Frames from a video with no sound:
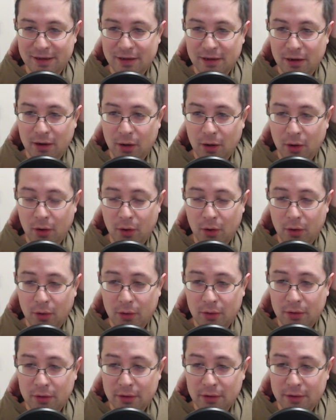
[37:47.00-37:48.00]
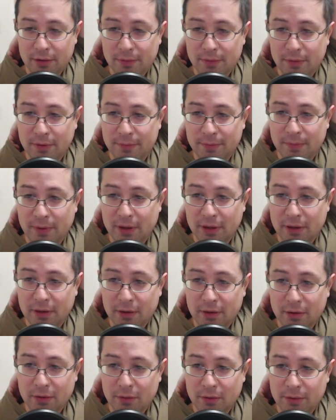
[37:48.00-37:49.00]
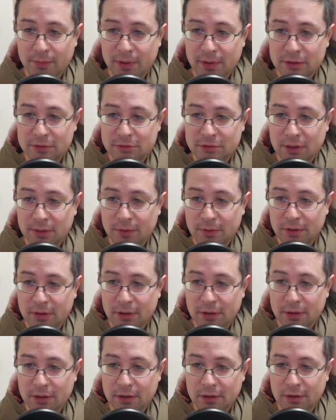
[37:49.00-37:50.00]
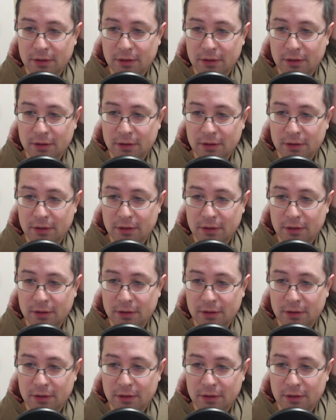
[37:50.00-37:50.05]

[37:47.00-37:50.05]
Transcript: Uh-oh. Am I going to be in trouble here?